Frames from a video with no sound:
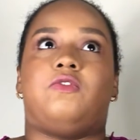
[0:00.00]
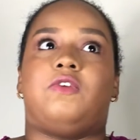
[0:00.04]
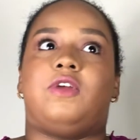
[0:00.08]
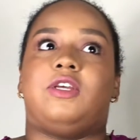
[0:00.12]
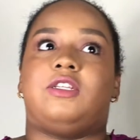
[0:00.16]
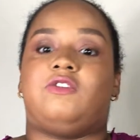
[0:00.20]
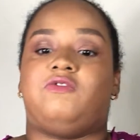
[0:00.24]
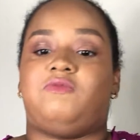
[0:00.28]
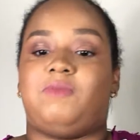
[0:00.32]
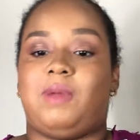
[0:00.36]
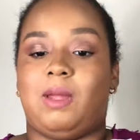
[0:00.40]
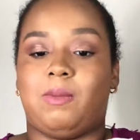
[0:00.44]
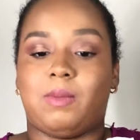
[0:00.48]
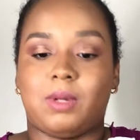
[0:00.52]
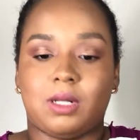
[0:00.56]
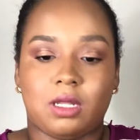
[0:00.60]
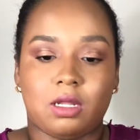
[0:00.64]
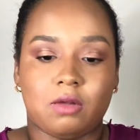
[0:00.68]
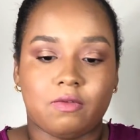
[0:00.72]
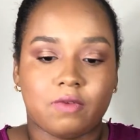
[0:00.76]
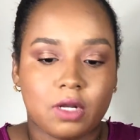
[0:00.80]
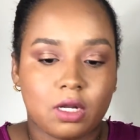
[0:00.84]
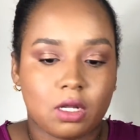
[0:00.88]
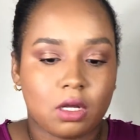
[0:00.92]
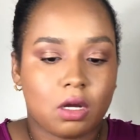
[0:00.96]
full face of
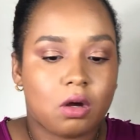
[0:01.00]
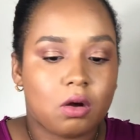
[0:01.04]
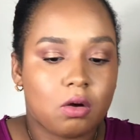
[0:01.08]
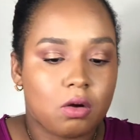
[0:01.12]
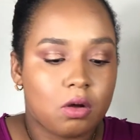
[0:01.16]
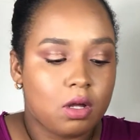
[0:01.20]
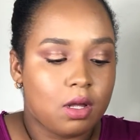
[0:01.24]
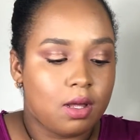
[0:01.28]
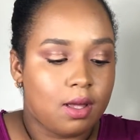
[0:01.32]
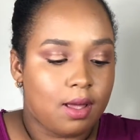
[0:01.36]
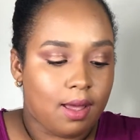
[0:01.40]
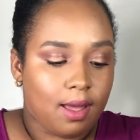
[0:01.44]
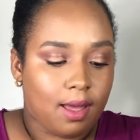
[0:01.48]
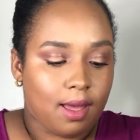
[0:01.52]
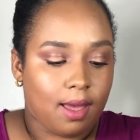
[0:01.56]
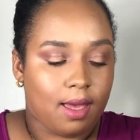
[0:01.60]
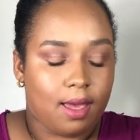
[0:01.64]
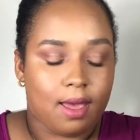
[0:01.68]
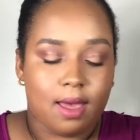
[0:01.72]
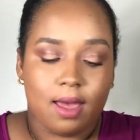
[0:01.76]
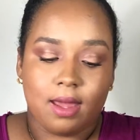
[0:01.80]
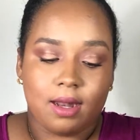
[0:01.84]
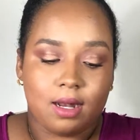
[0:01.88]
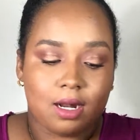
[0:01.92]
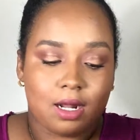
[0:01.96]
Maybelline video,
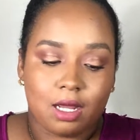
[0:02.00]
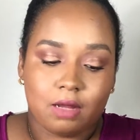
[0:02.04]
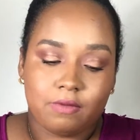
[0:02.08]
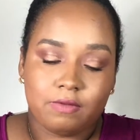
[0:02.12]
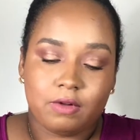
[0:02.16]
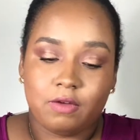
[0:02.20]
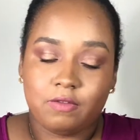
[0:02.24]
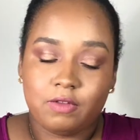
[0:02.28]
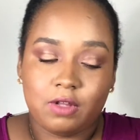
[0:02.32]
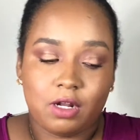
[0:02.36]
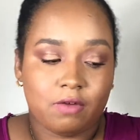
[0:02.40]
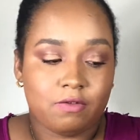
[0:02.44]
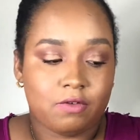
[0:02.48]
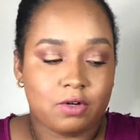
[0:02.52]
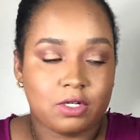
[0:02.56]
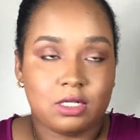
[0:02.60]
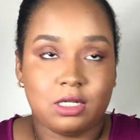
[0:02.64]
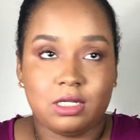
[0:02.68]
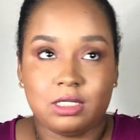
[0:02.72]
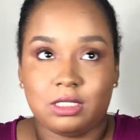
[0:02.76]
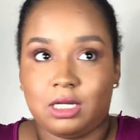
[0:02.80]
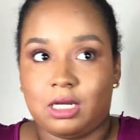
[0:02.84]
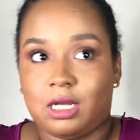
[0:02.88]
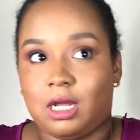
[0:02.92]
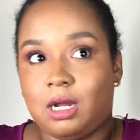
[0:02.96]
and I've loved it ever
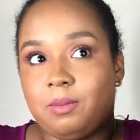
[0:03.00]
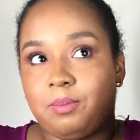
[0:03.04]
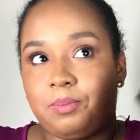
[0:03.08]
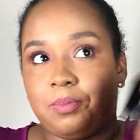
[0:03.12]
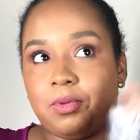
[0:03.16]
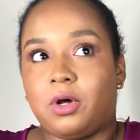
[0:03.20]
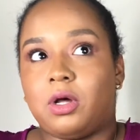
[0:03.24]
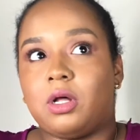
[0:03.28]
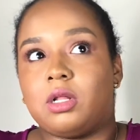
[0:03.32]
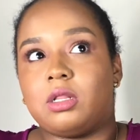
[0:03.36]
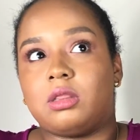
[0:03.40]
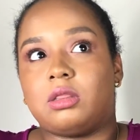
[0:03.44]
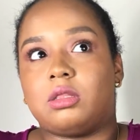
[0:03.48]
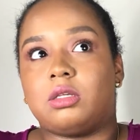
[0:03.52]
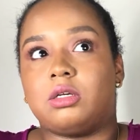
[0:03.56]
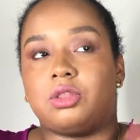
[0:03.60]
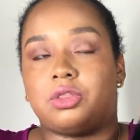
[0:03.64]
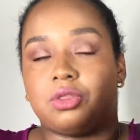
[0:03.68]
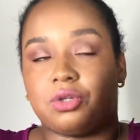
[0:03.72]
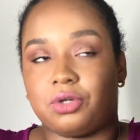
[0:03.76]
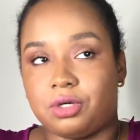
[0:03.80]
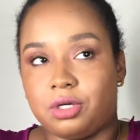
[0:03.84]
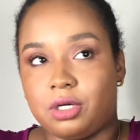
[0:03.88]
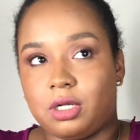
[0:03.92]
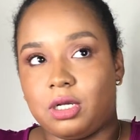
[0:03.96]
since. Like, I bought
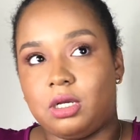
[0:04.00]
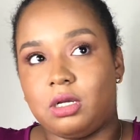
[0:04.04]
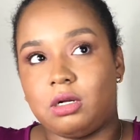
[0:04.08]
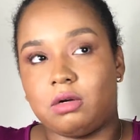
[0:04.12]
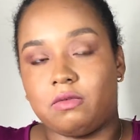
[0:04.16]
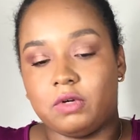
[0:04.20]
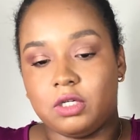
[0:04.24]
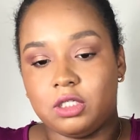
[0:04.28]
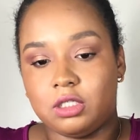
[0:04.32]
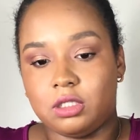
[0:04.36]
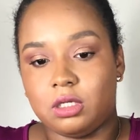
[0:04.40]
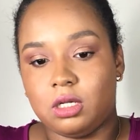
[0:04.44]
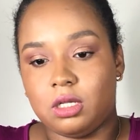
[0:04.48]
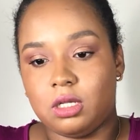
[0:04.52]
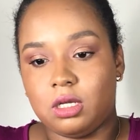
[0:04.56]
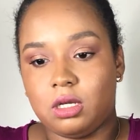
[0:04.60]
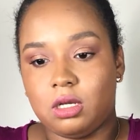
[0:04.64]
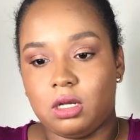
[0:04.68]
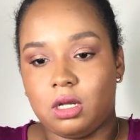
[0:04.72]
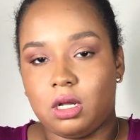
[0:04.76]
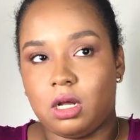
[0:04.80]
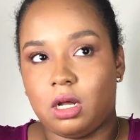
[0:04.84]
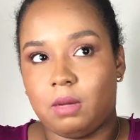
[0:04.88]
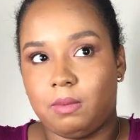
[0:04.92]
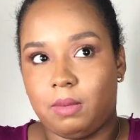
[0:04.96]
the 30
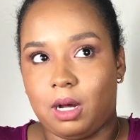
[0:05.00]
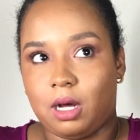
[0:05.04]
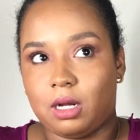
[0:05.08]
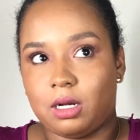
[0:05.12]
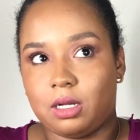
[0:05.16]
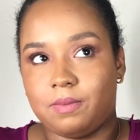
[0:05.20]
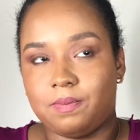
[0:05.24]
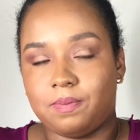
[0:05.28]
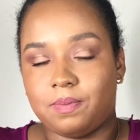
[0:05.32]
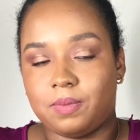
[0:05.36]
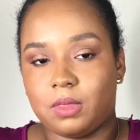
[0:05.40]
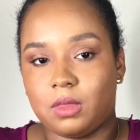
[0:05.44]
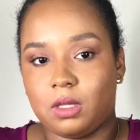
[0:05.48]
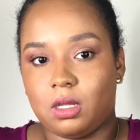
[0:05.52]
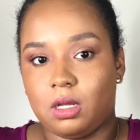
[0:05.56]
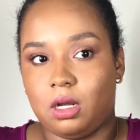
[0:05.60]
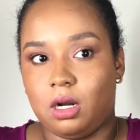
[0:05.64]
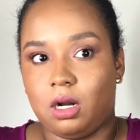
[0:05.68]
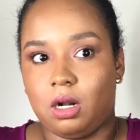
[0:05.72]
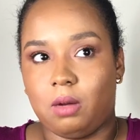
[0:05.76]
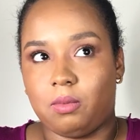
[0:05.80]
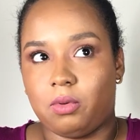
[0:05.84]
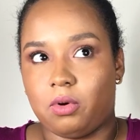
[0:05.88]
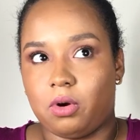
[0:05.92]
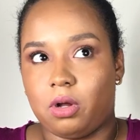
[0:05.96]
originally. I bought it,
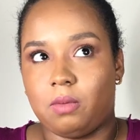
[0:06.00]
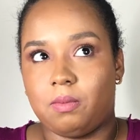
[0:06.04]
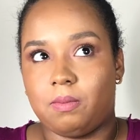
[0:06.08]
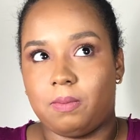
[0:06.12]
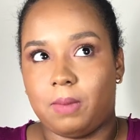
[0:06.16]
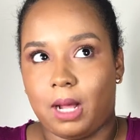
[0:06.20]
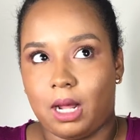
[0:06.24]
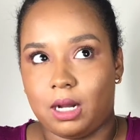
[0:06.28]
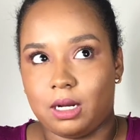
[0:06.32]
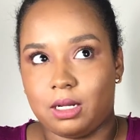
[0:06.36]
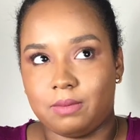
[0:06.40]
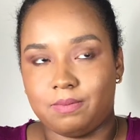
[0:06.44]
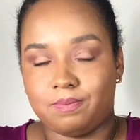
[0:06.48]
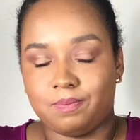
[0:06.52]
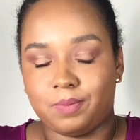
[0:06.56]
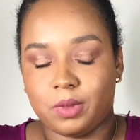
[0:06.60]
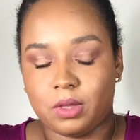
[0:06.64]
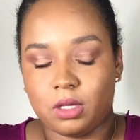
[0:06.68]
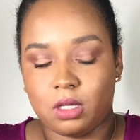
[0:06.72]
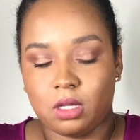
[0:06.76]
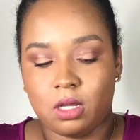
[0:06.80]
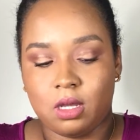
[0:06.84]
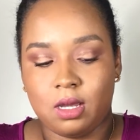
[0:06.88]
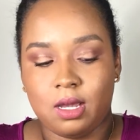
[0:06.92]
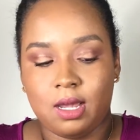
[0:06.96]
and I bought it,
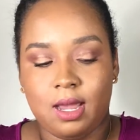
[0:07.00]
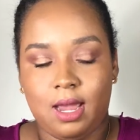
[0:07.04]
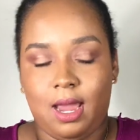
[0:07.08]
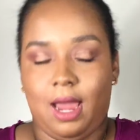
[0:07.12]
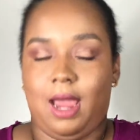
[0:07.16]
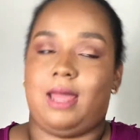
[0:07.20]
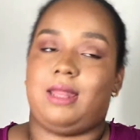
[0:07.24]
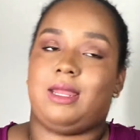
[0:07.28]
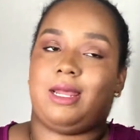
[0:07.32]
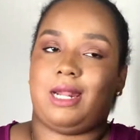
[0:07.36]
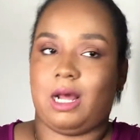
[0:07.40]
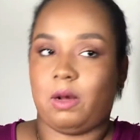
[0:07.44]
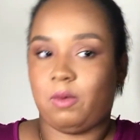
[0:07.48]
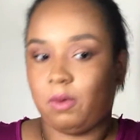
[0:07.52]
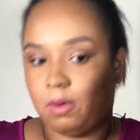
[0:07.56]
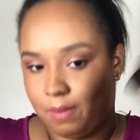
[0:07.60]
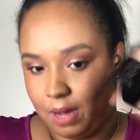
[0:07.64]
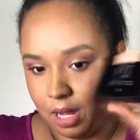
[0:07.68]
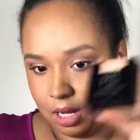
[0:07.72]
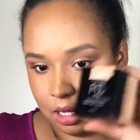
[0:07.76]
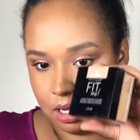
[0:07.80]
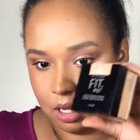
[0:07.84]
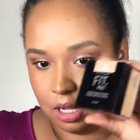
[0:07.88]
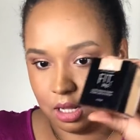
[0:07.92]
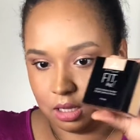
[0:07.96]
and then I
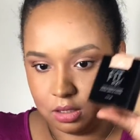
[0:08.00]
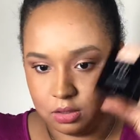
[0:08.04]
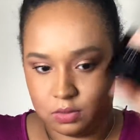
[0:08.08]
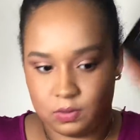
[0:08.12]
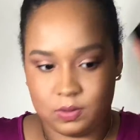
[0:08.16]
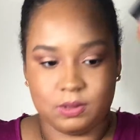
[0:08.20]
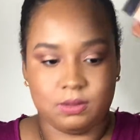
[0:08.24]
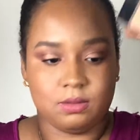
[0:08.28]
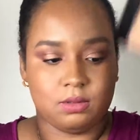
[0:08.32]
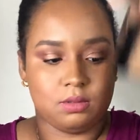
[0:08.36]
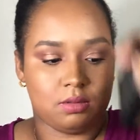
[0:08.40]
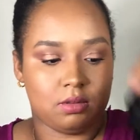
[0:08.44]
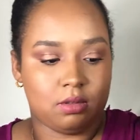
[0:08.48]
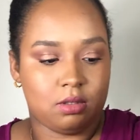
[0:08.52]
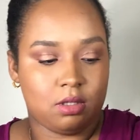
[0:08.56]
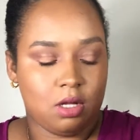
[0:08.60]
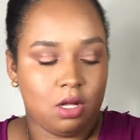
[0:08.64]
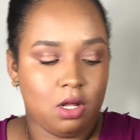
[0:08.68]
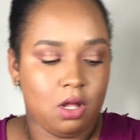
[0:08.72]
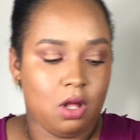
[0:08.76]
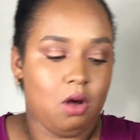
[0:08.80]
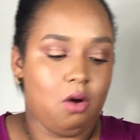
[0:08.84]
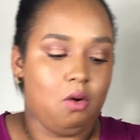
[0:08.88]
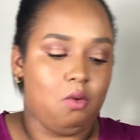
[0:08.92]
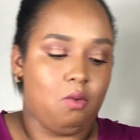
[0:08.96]
went back and got this one
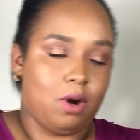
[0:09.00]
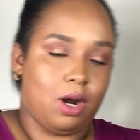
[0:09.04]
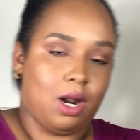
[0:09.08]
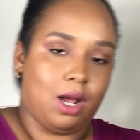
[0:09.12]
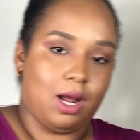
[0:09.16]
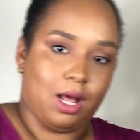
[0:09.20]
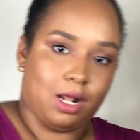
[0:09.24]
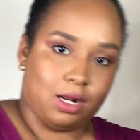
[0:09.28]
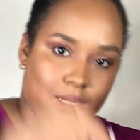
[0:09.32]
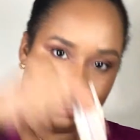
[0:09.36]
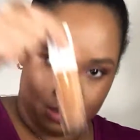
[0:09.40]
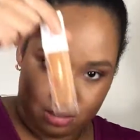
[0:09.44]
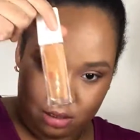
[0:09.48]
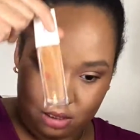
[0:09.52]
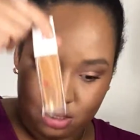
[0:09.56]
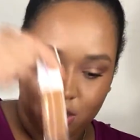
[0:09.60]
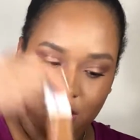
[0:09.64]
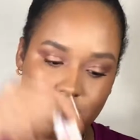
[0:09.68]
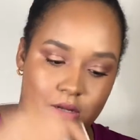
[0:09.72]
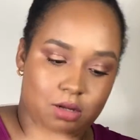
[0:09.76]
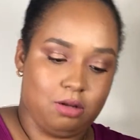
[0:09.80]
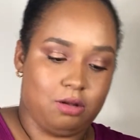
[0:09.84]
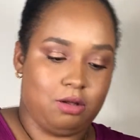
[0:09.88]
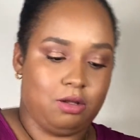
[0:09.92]
when I got this.